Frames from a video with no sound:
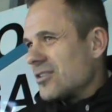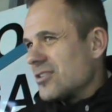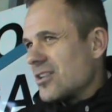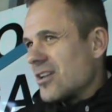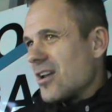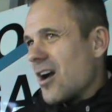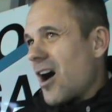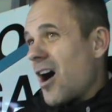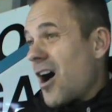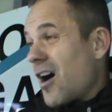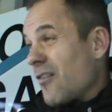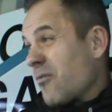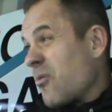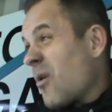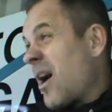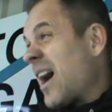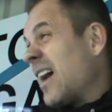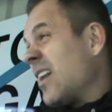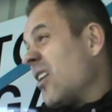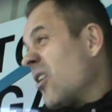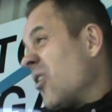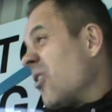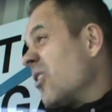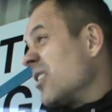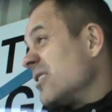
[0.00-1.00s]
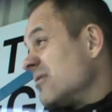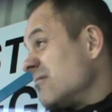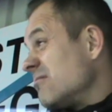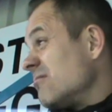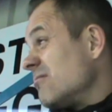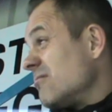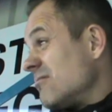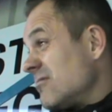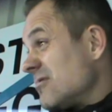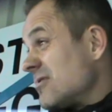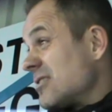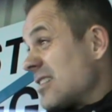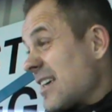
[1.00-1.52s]
halfway line
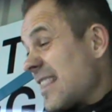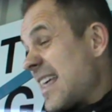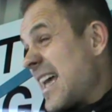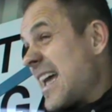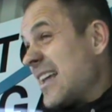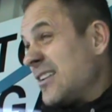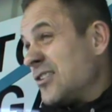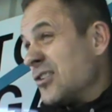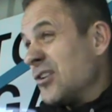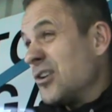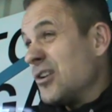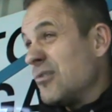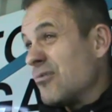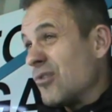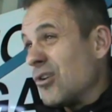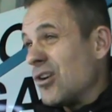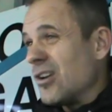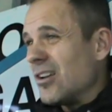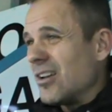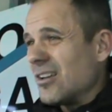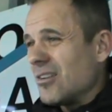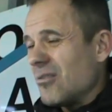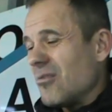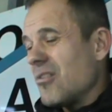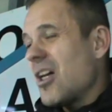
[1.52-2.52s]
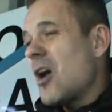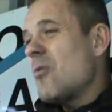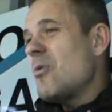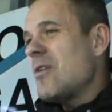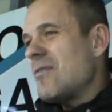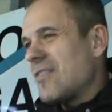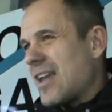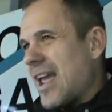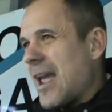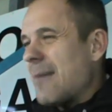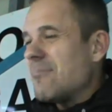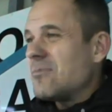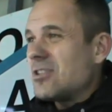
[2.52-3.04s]
to their D really. Although
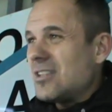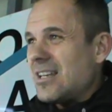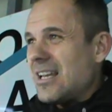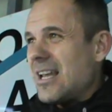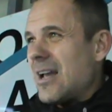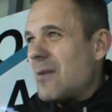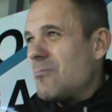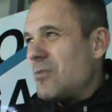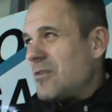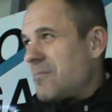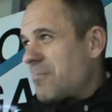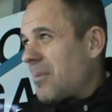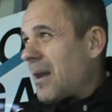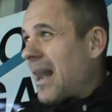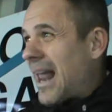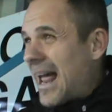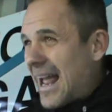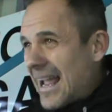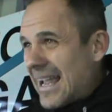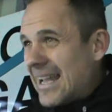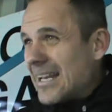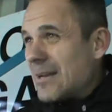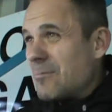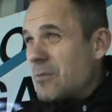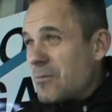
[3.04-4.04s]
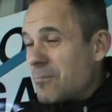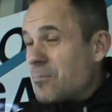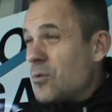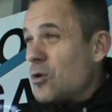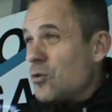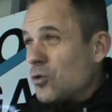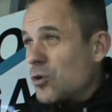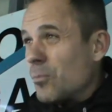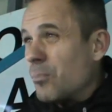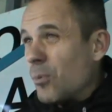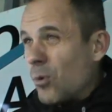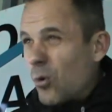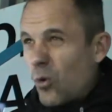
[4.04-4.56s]
we've kept it and we've played and we've
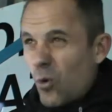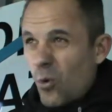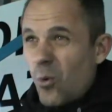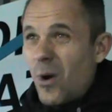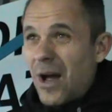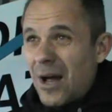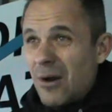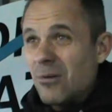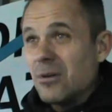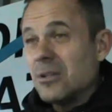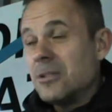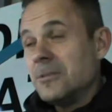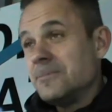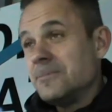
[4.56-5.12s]
moved the ball well.